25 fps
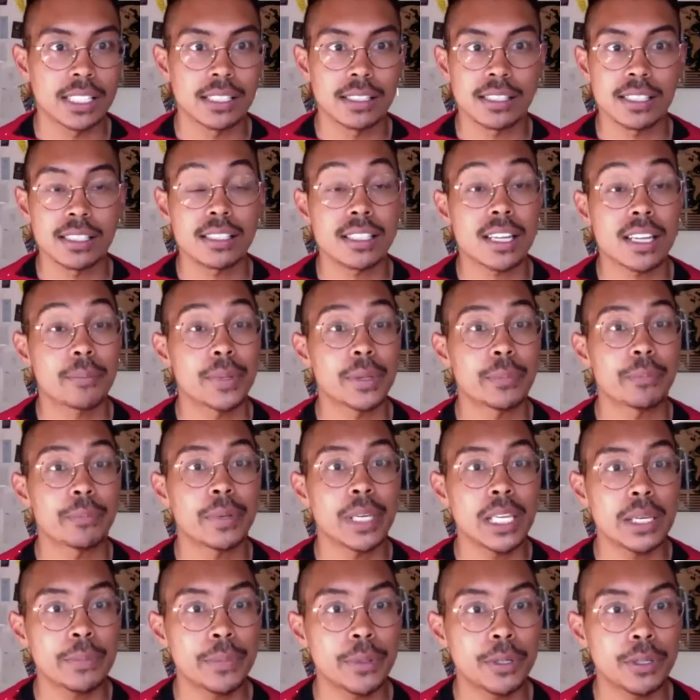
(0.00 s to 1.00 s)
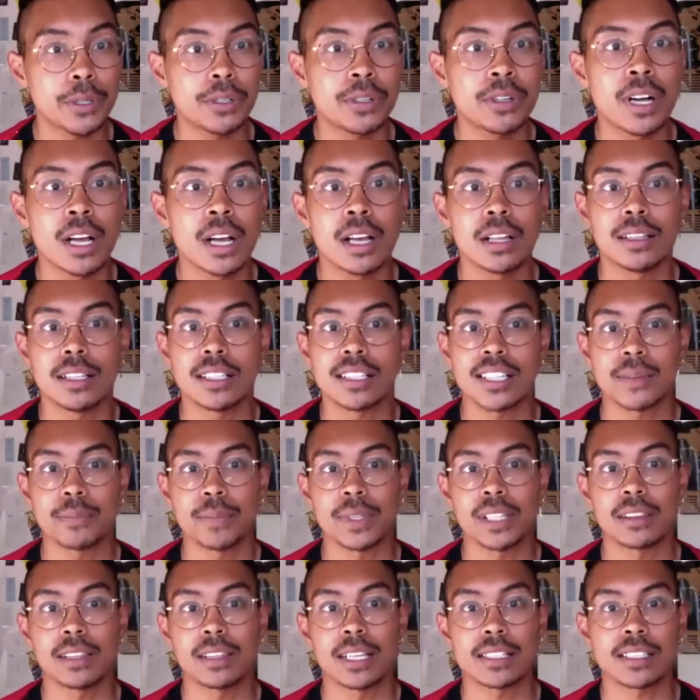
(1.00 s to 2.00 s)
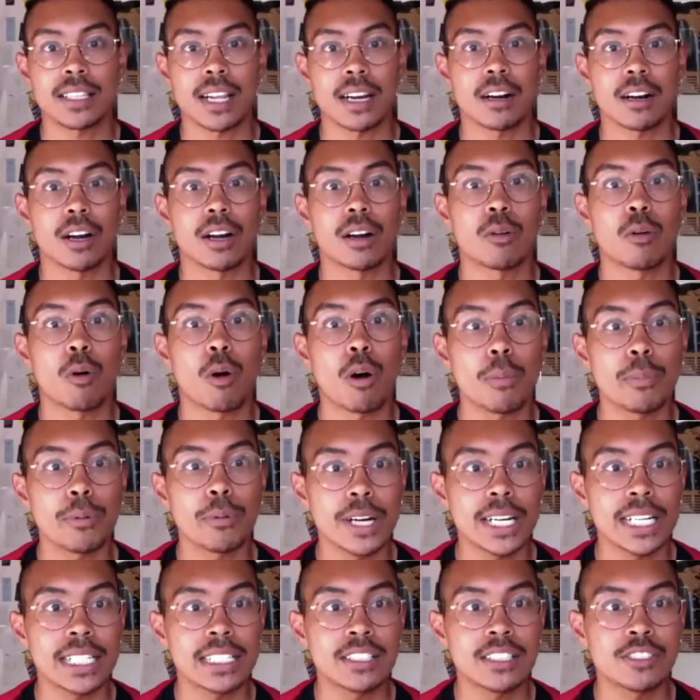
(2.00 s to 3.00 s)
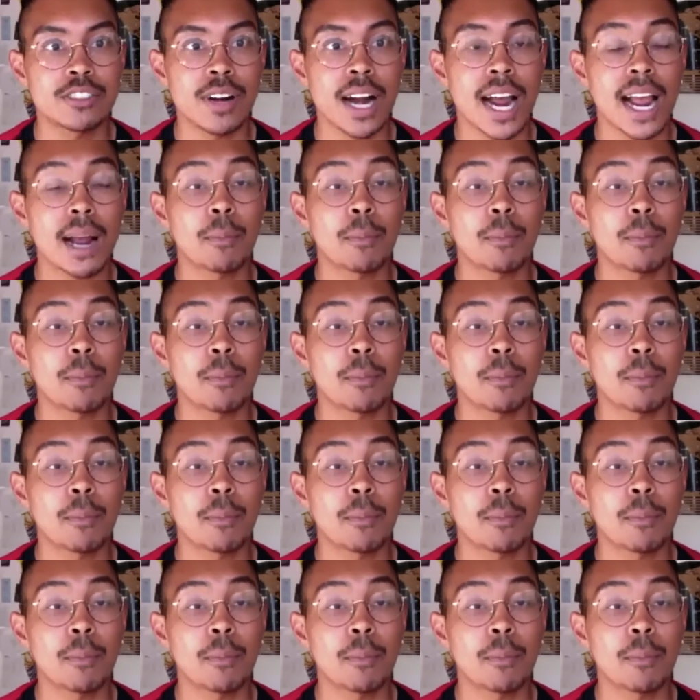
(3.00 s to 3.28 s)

These can be people, these can be things that are incorporated in drag,